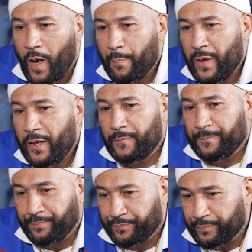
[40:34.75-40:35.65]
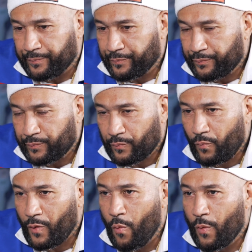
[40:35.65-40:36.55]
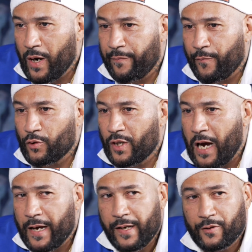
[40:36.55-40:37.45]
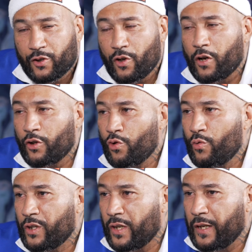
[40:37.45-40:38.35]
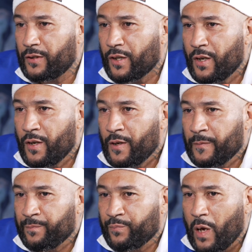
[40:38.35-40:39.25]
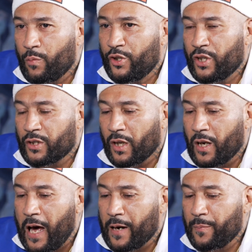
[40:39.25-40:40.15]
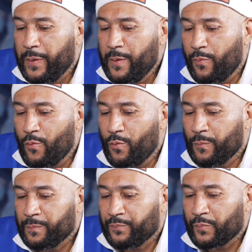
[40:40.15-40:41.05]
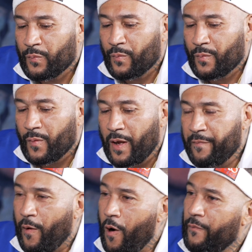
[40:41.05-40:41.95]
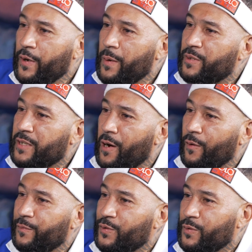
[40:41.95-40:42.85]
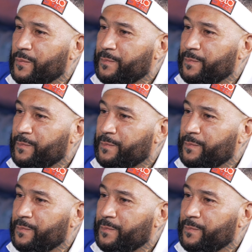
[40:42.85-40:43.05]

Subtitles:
I mean, when I first got here and started doing things, there were just a lot of people involving themselves.